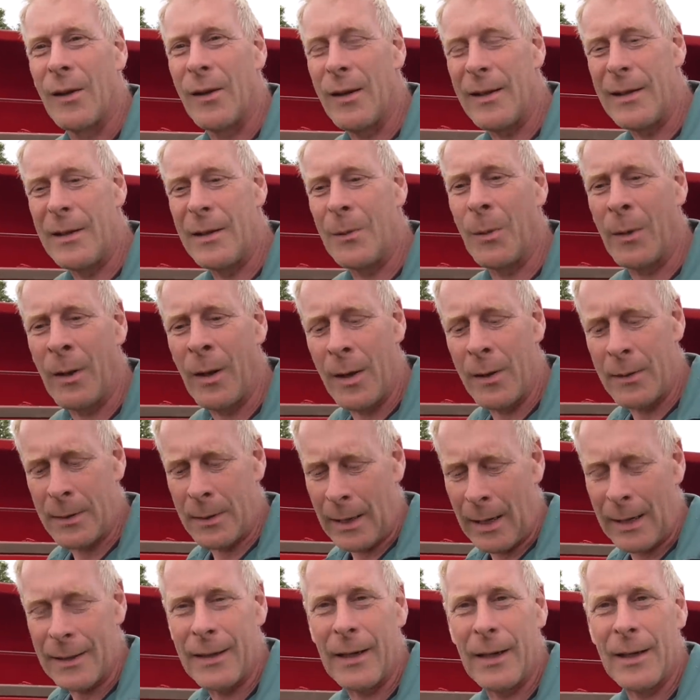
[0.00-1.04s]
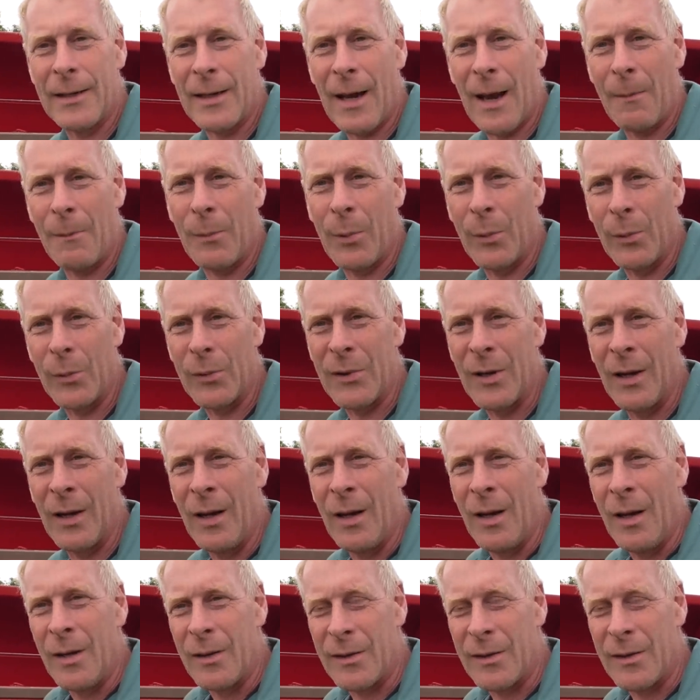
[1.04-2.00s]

So this is one of those classic examples.